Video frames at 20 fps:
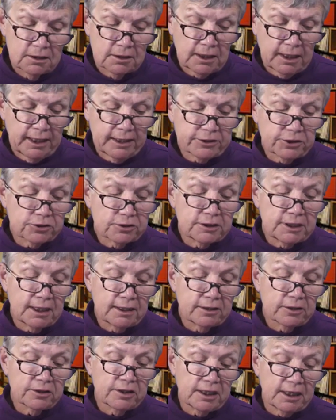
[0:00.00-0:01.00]
To
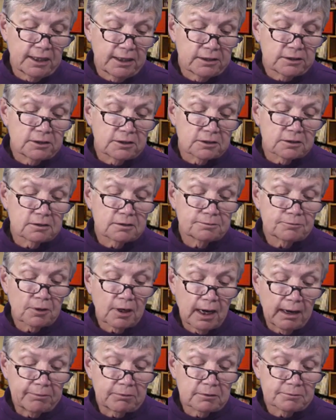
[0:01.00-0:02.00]
ascertain their needs,
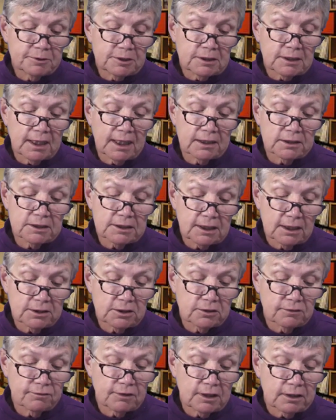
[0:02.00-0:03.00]
problems, and get a
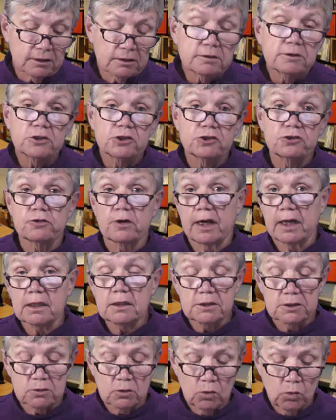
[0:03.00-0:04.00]
sense of their
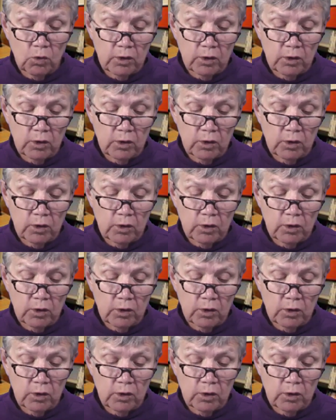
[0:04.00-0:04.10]
strengths,